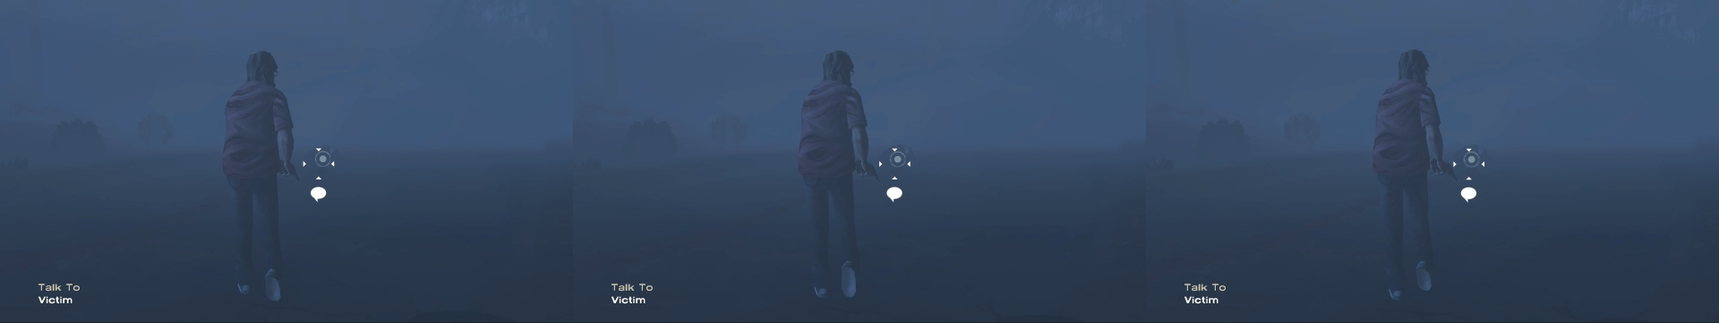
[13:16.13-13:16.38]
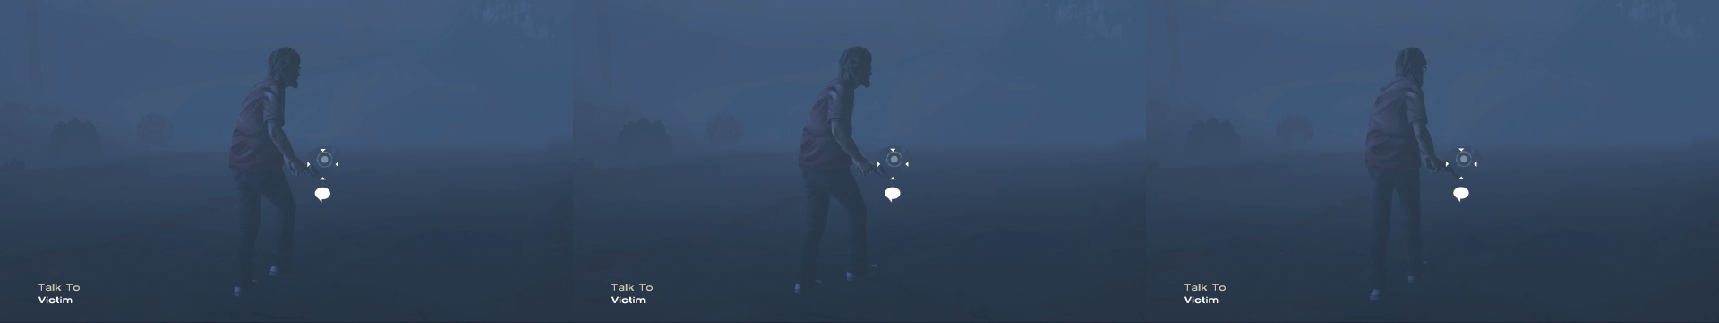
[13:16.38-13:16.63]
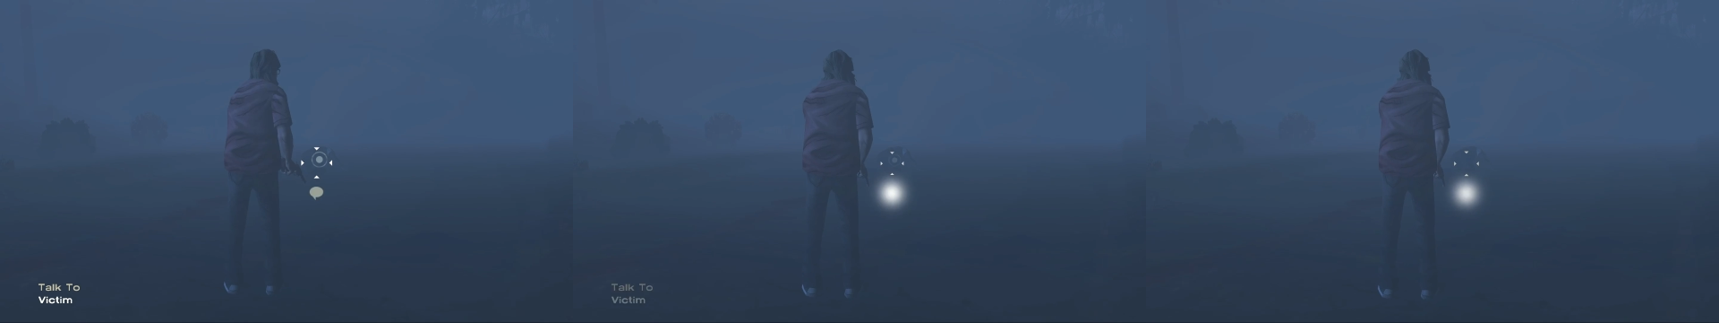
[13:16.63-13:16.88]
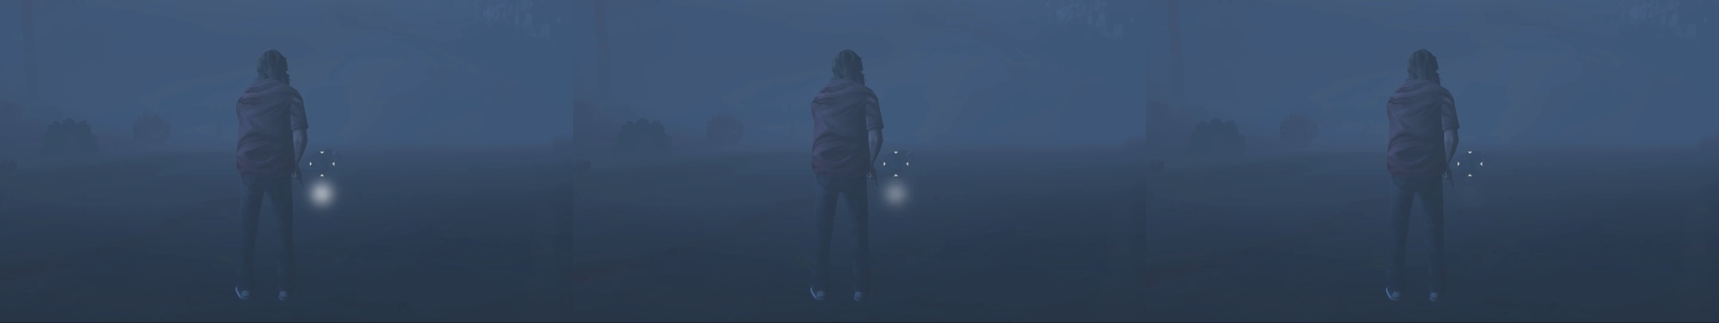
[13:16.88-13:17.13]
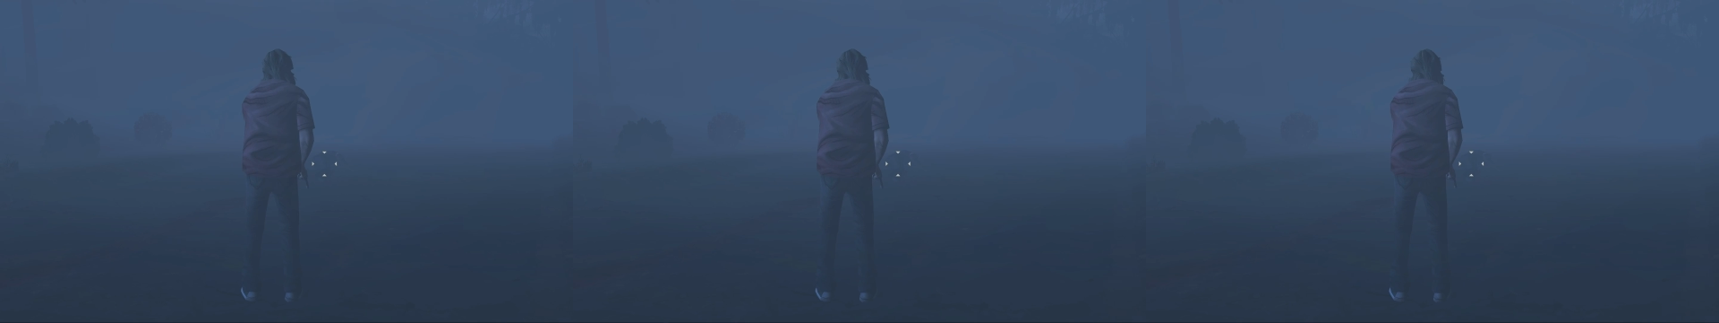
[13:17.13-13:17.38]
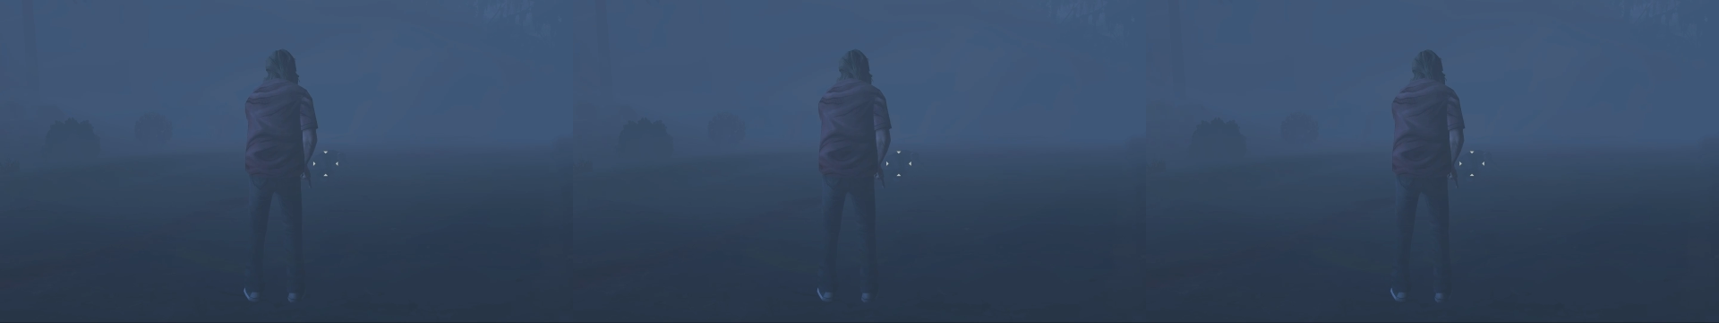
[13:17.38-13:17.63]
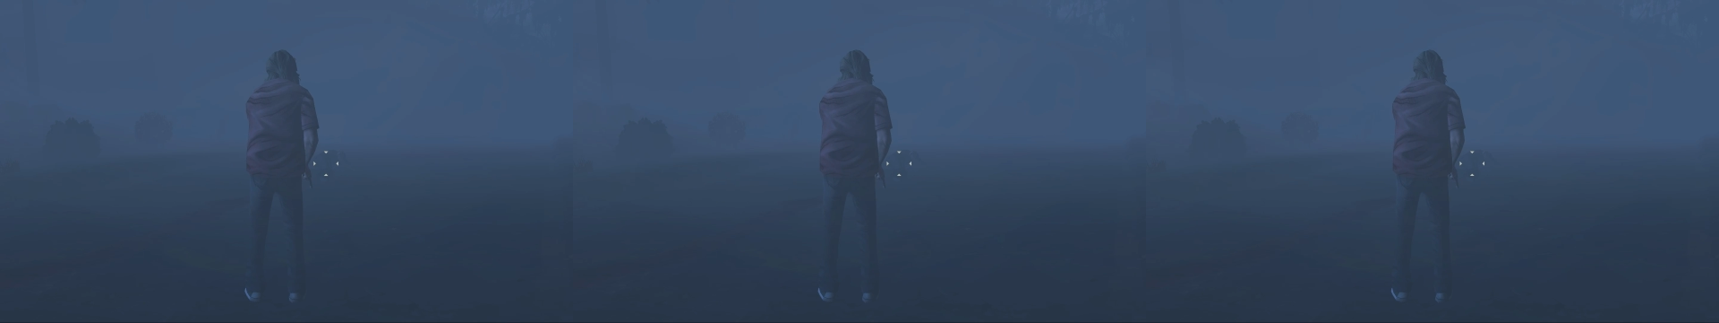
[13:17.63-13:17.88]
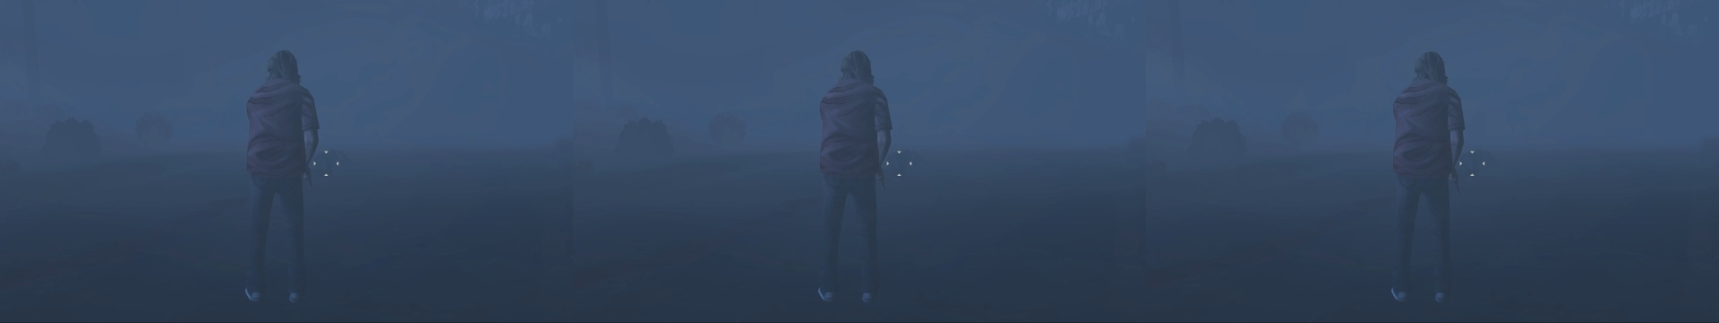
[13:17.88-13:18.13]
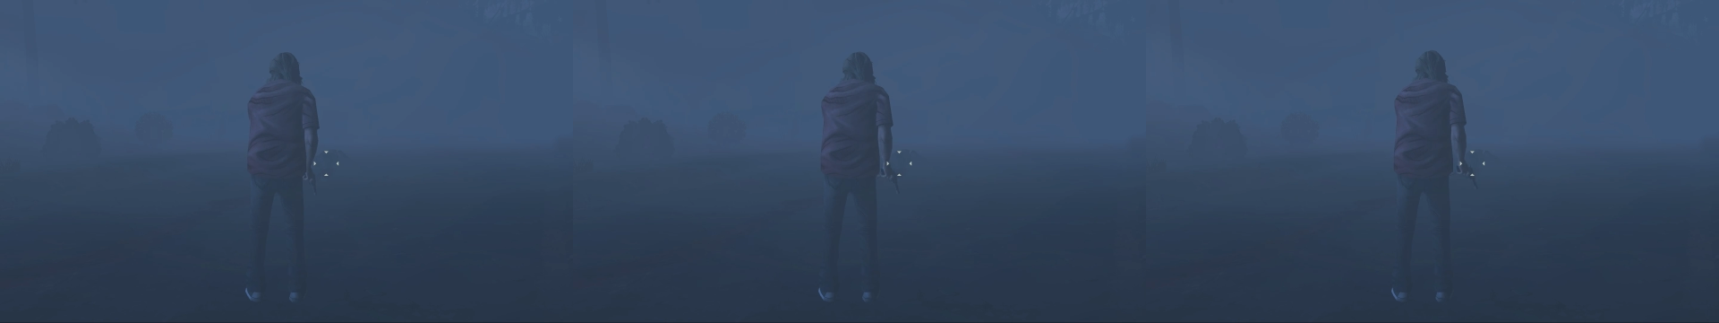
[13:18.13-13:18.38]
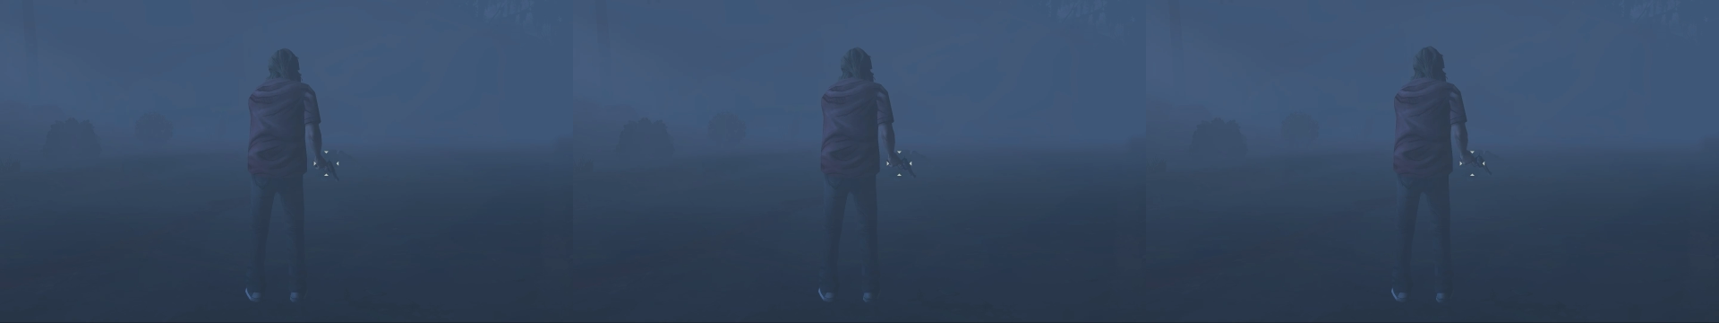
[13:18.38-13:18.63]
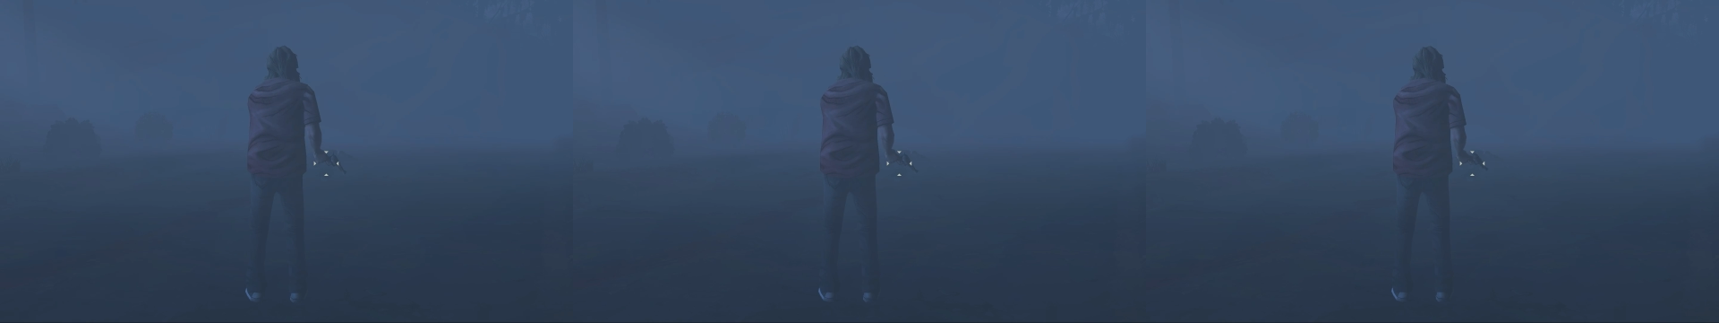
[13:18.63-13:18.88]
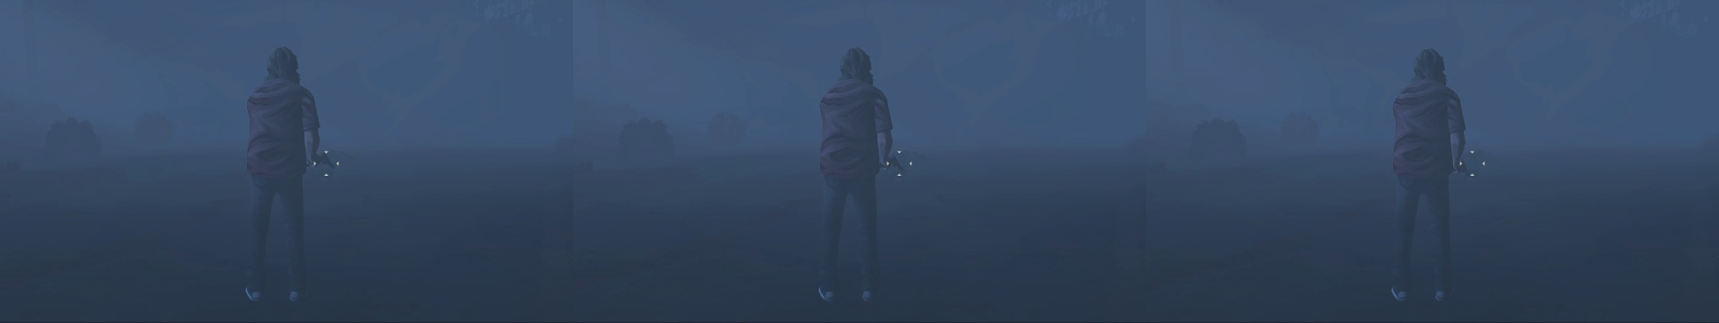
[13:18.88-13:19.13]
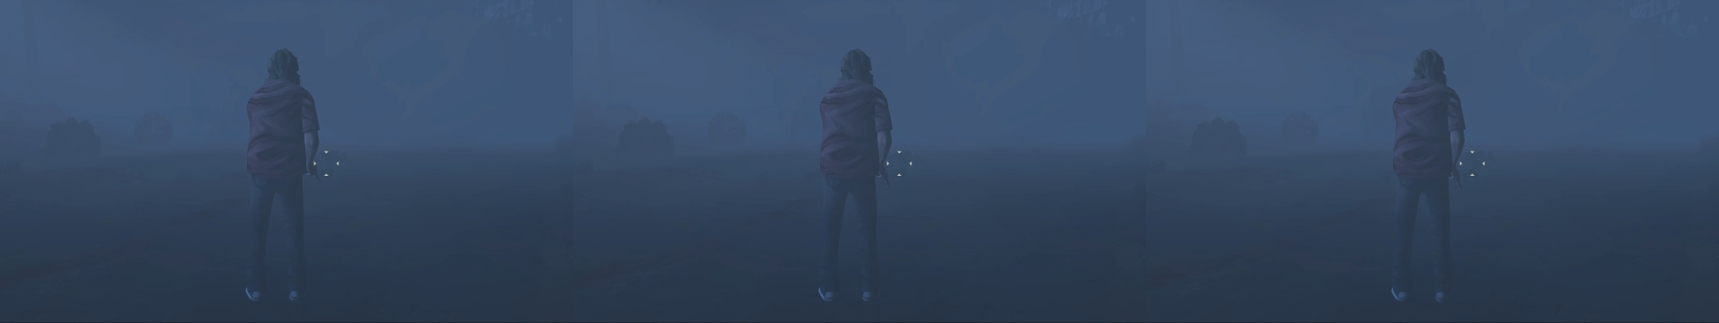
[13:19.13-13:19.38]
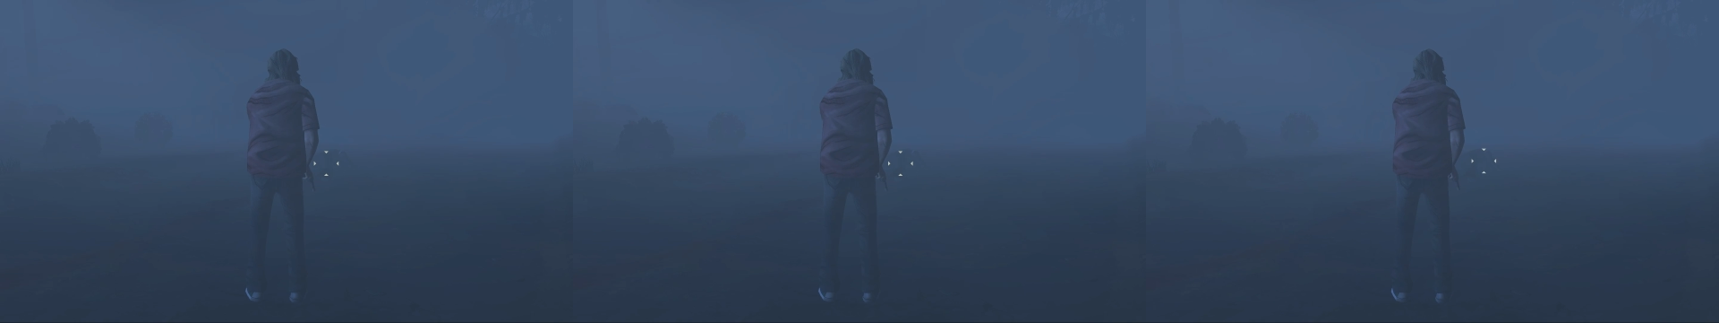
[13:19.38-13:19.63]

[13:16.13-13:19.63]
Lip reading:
(no speaker visible)